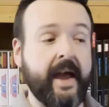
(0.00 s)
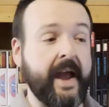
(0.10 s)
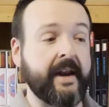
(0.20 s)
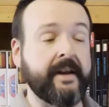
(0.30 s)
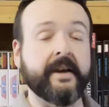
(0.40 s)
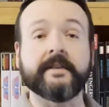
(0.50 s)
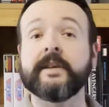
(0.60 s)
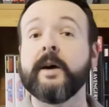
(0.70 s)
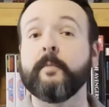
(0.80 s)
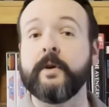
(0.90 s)
and he does
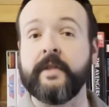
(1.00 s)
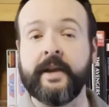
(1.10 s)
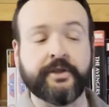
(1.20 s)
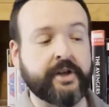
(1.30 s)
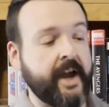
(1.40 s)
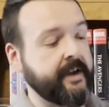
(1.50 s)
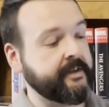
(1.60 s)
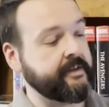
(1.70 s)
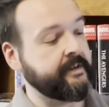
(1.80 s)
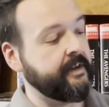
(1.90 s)
come with Eject.